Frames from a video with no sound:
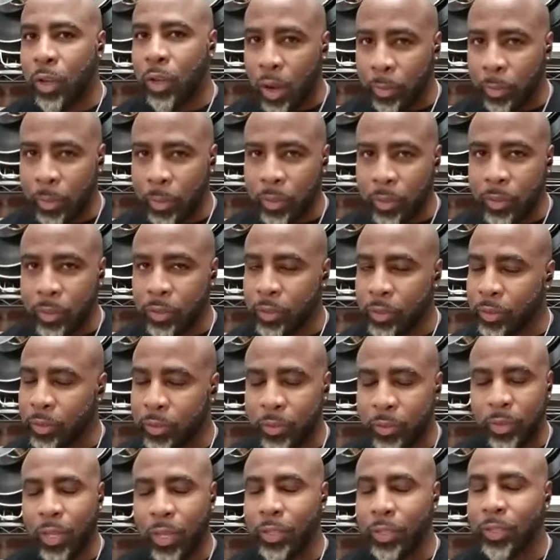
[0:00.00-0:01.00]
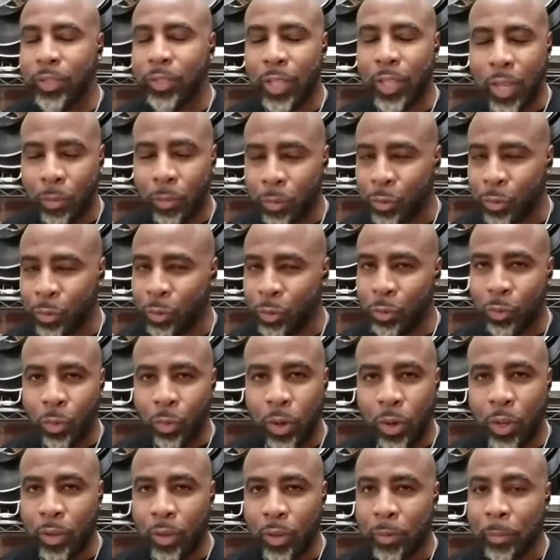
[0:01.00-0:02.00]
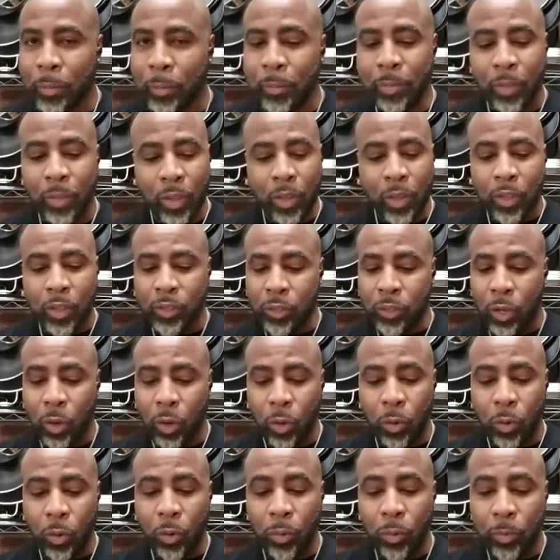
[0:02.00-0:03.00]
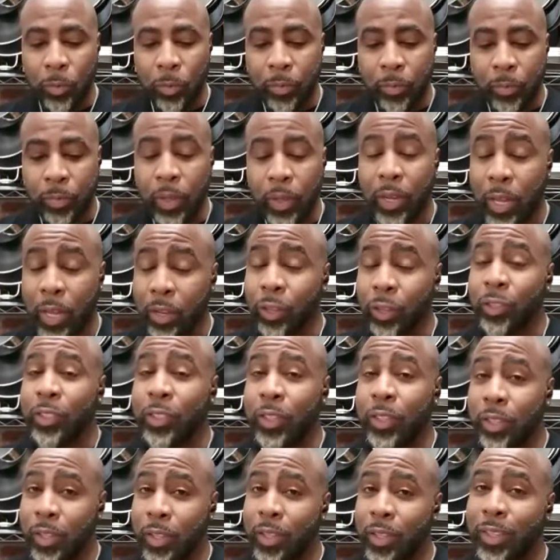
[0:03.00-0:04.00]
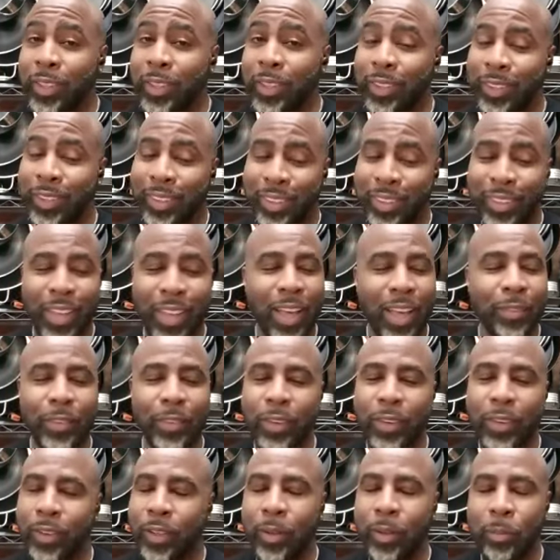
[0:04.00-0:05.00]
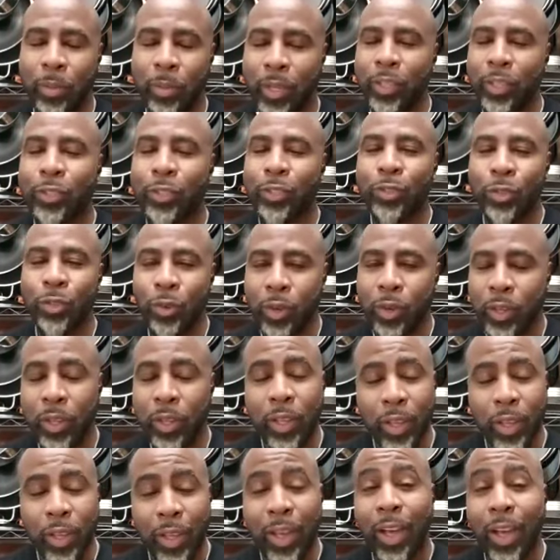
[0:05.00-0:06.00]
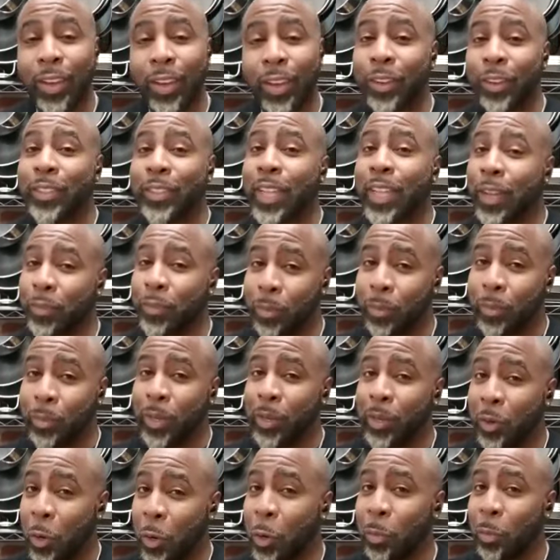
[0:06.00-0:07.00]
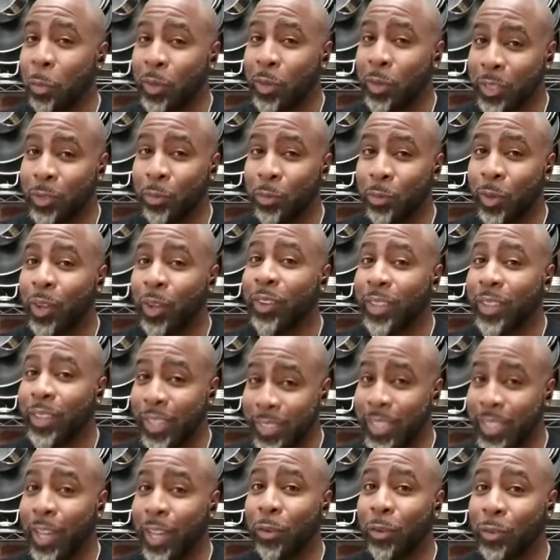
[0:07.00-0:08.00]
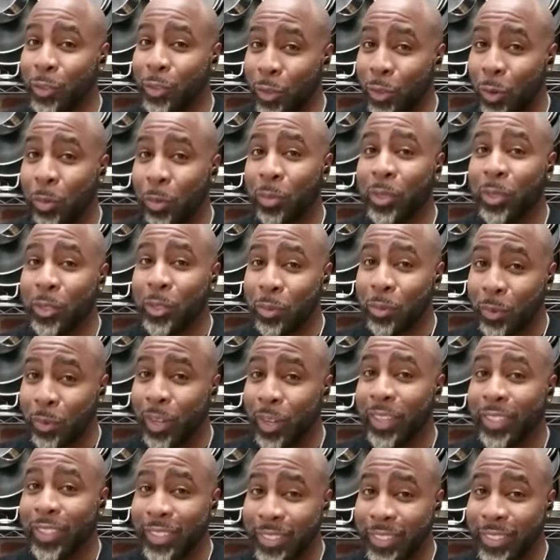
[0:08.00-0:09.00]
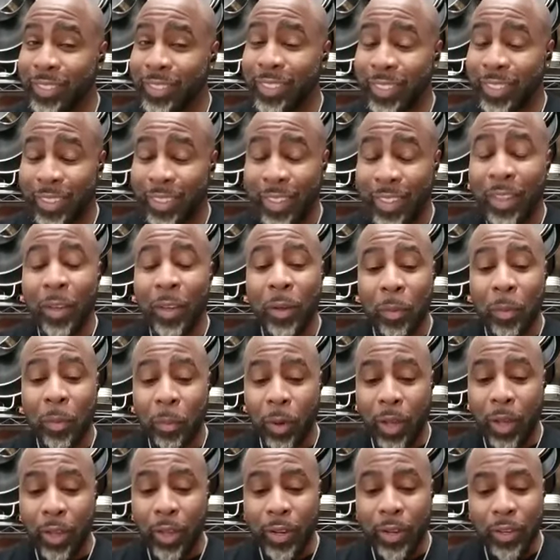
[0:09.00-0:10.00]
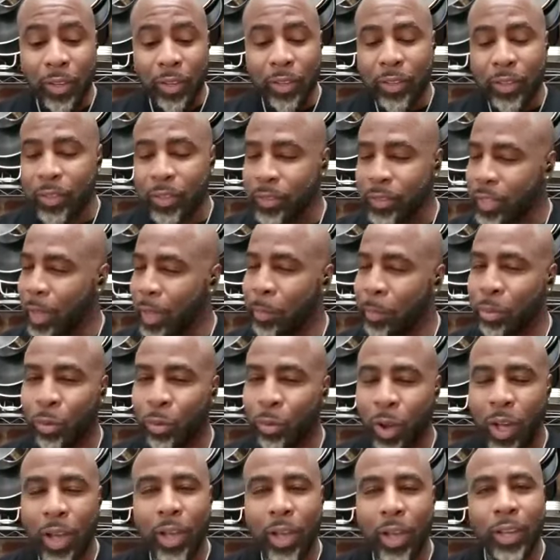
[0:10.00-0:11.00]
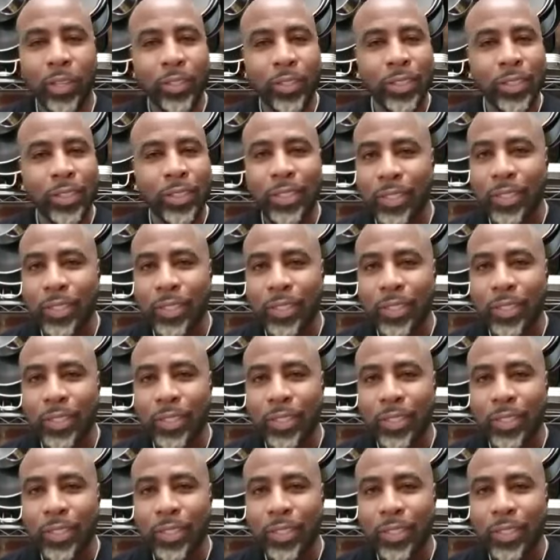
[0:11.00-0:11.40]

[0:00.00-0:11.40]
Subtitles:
garbage. That's not what you want. So, and I learned, I have a big story. I learned that from being homeless as well. Yes, I was homeless once, but that pride